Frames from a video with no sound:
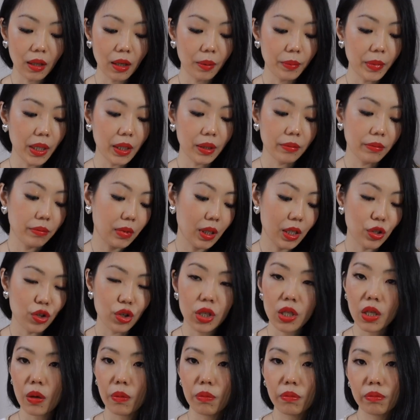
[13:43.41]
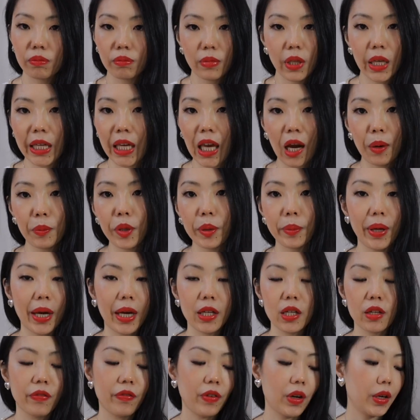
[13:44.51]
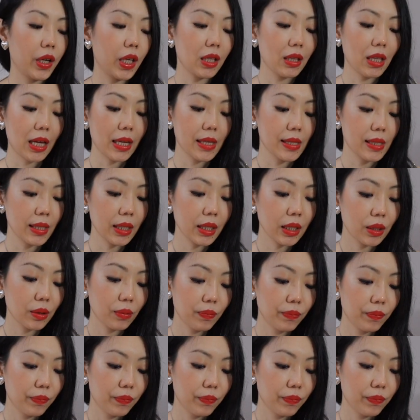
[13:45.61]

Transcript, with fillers: I mean, it's just a, a camera bag, very classic.